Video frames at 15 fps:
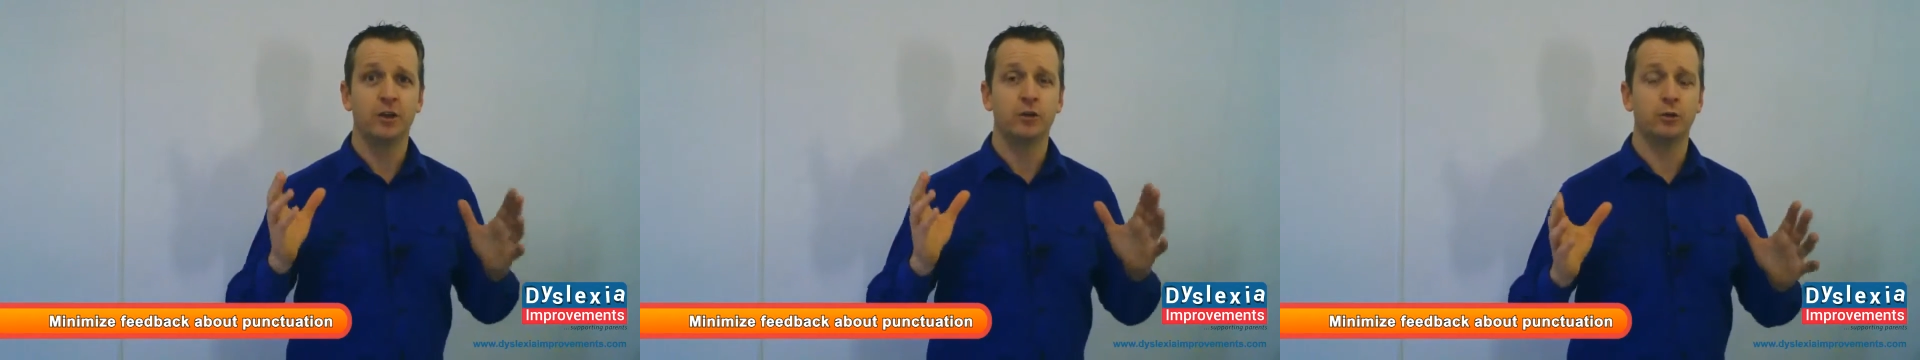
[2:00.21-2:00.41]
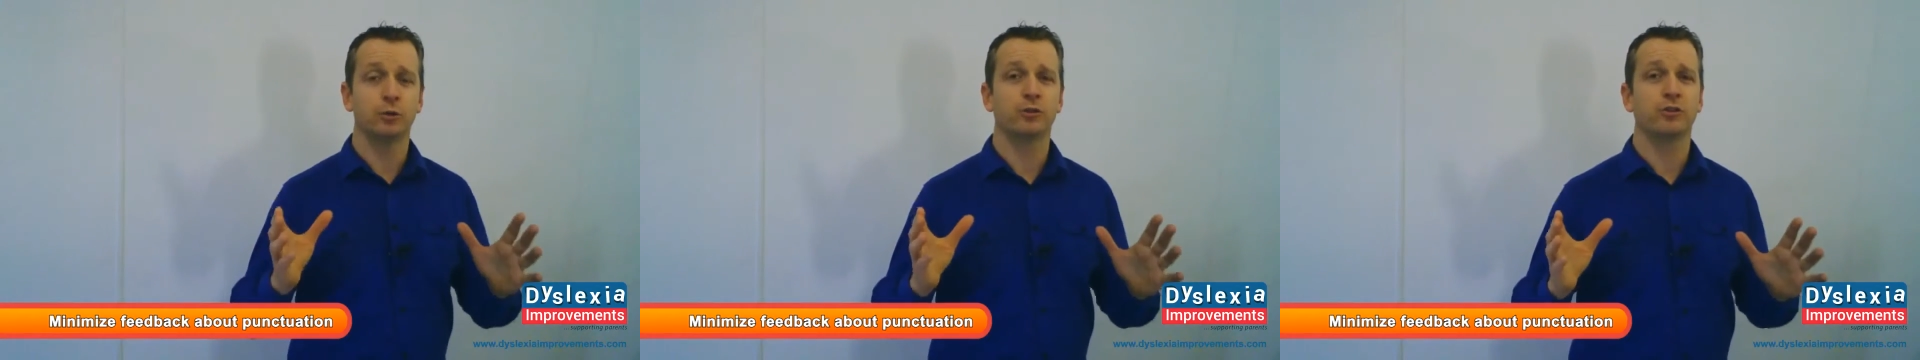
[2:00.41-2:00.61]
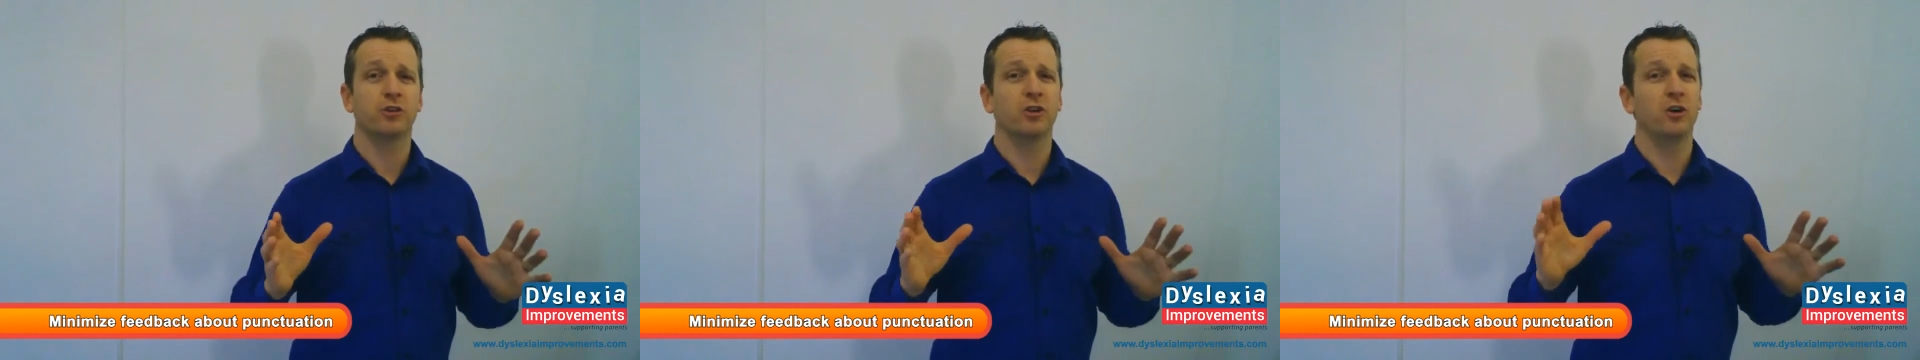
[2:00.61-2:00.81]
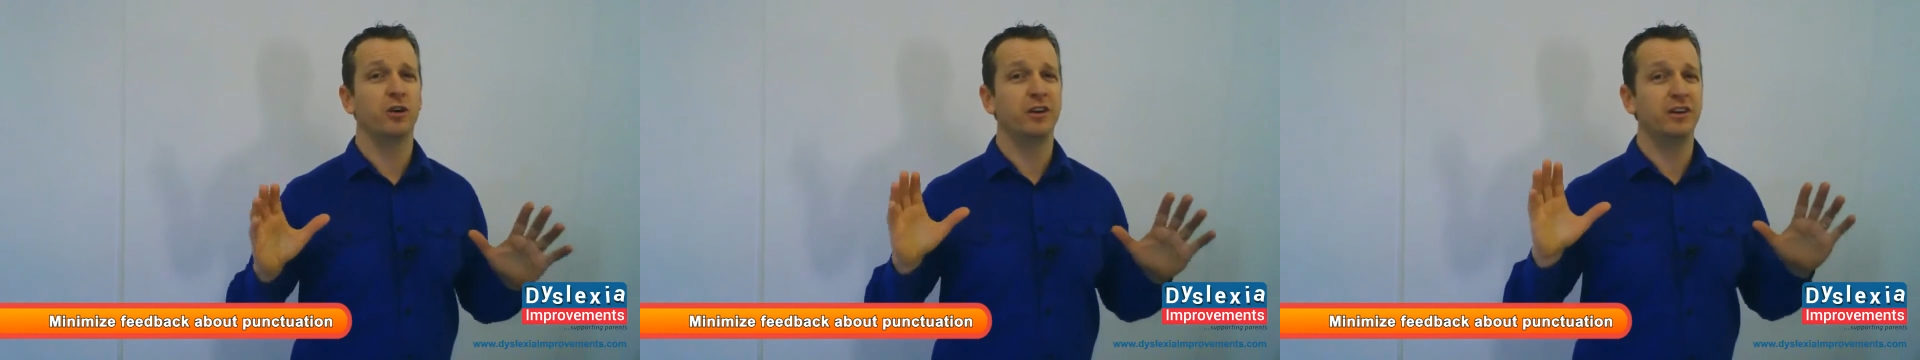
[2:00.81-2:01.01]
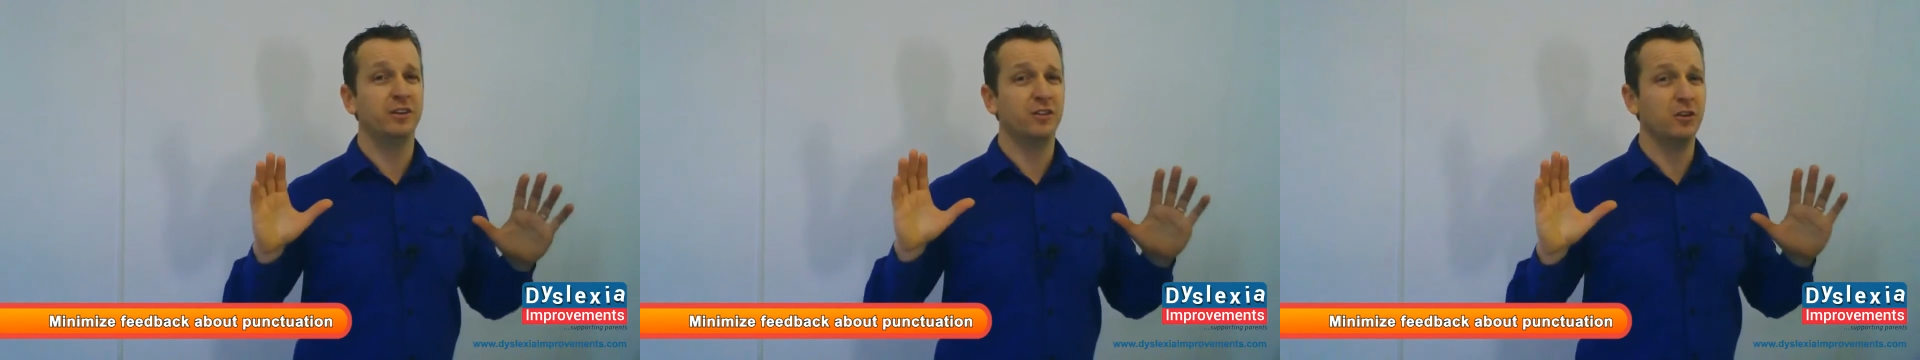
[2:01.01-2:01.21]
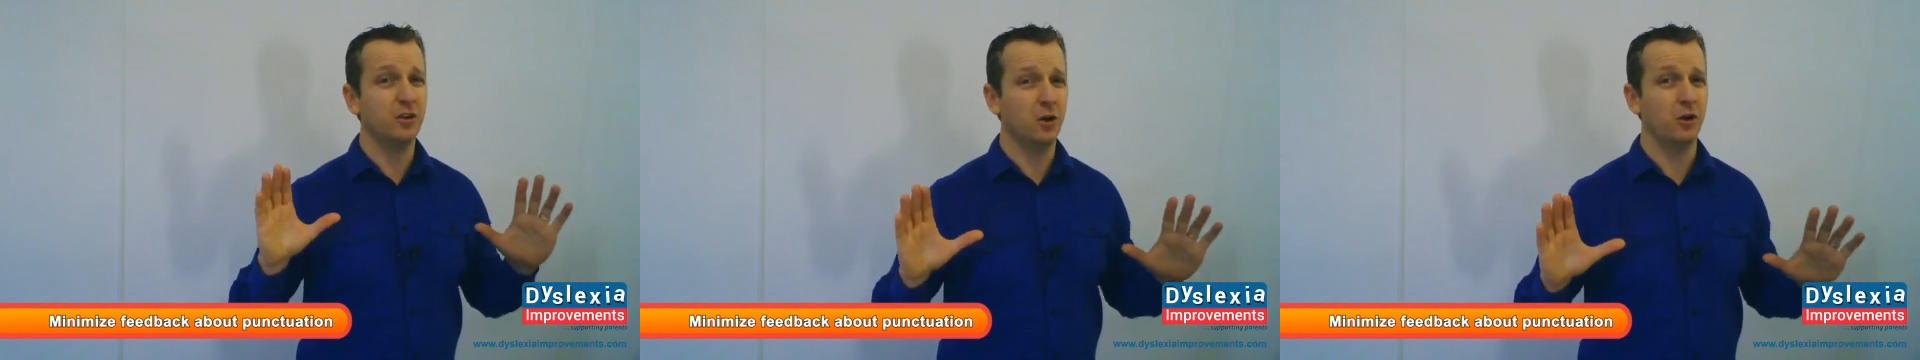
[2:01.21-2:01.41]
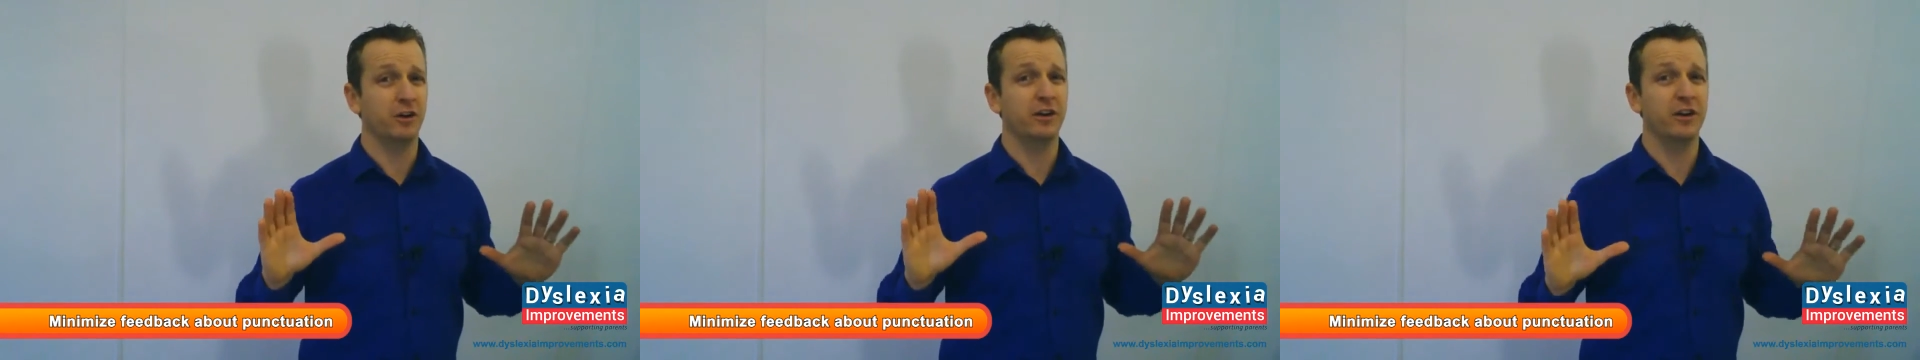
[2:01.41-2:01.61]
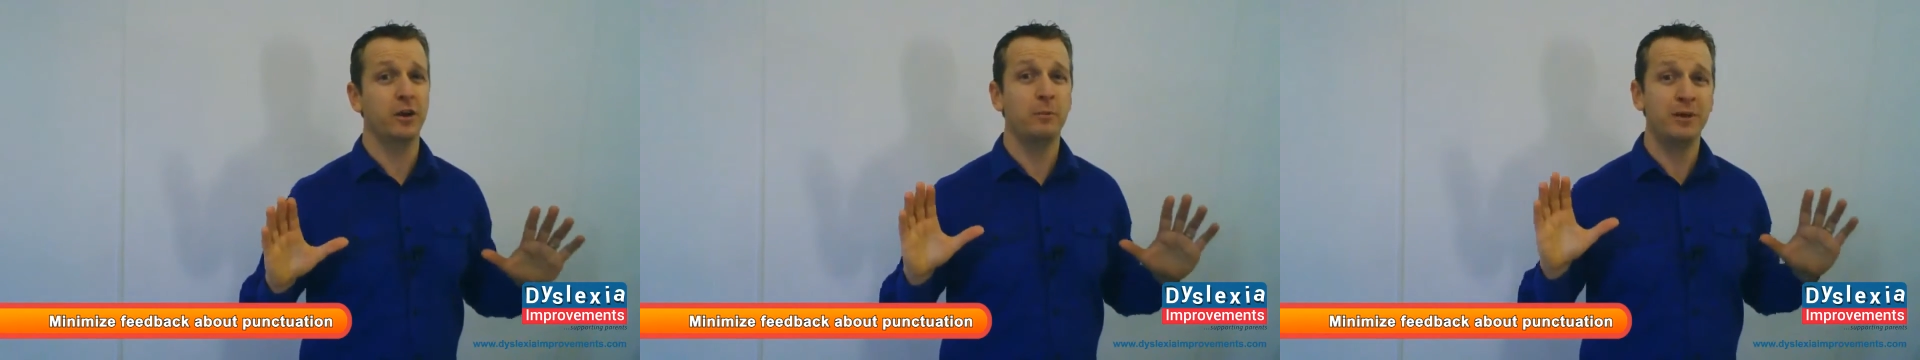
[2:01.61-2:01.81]
your child is not
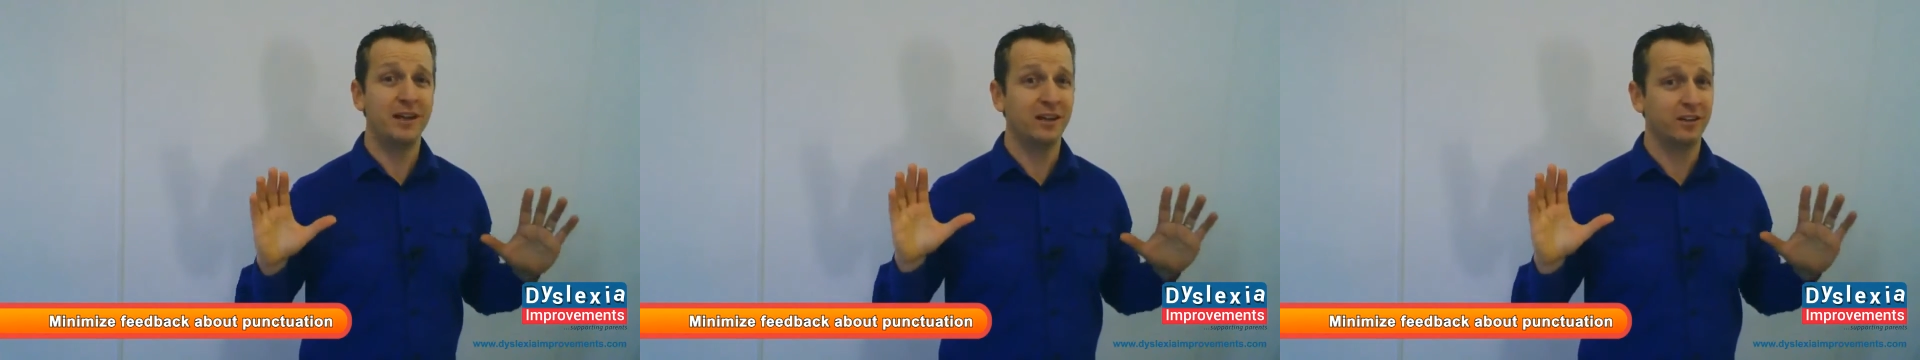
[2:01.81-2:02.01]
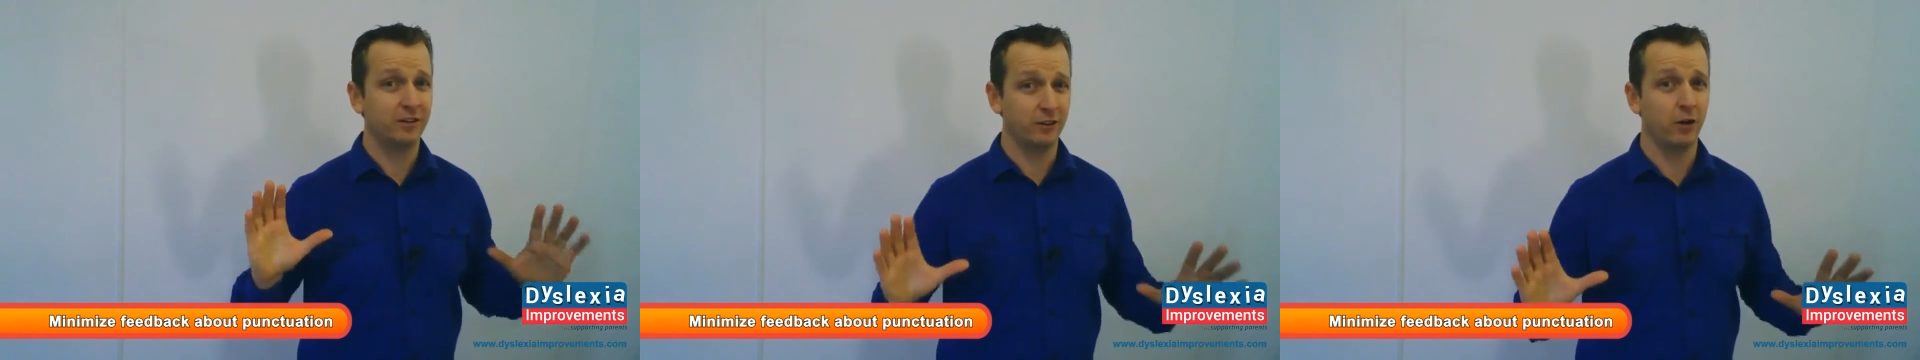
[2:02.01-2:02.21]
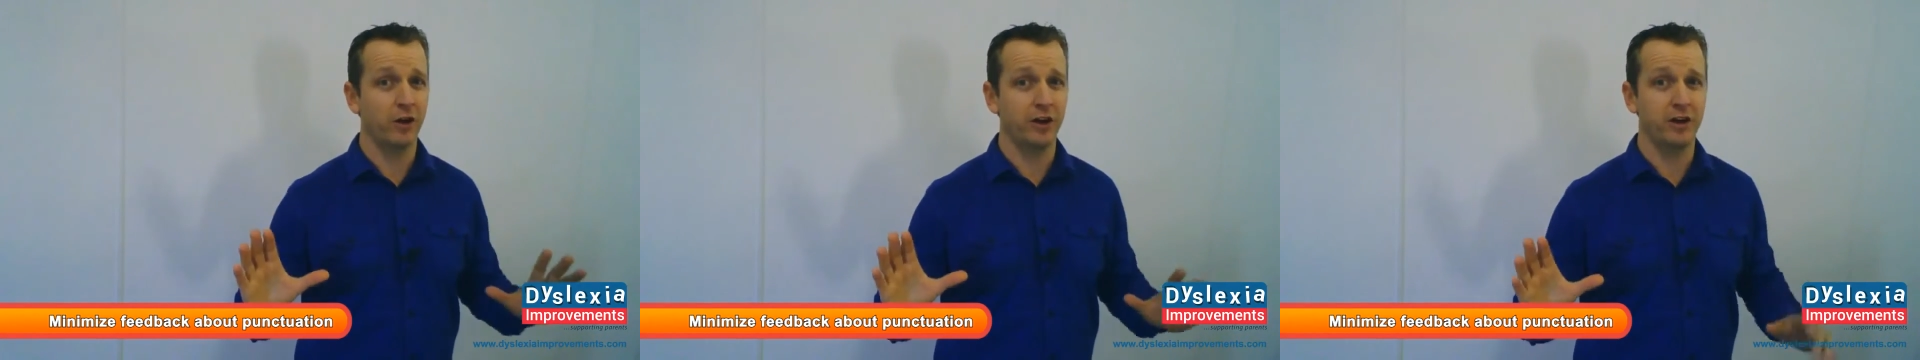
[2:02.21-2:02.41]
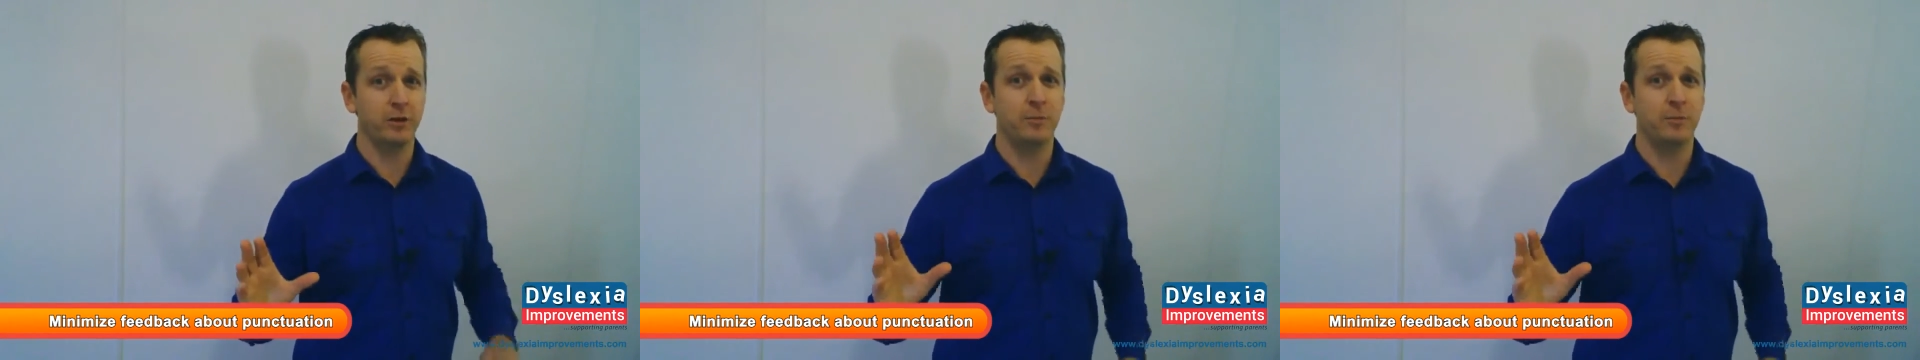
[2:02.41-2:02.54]
going to be excited